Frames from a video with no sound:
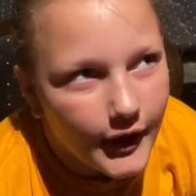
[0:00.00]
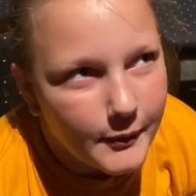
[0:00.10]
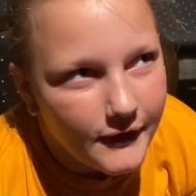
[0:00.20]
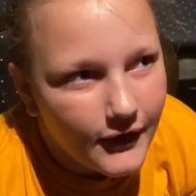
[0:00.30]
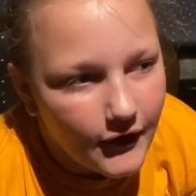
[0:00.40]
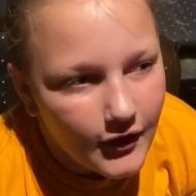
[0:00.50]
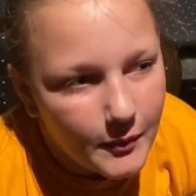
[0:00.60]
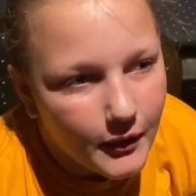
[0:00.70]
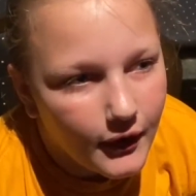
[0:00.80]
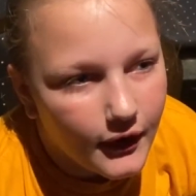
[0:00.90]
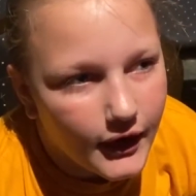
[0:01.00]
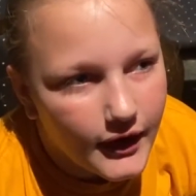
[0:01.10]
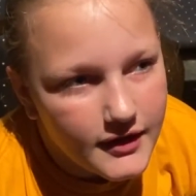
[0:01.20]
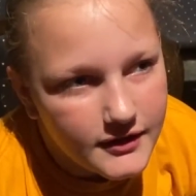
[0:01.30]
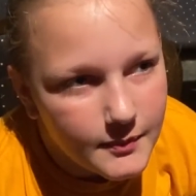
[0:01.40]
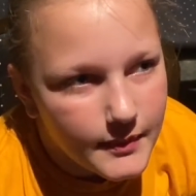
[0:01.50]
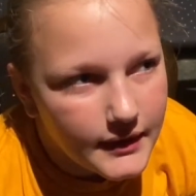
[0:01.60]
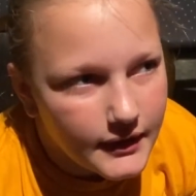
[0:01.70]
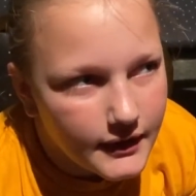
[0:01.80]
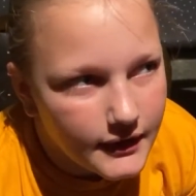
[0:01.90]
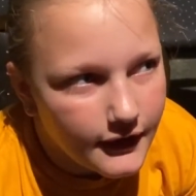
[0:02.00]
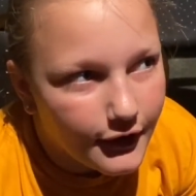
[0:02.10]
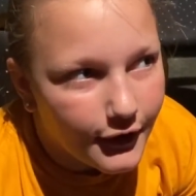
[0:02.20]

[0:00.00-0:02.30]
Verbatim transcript: And my favorite part has been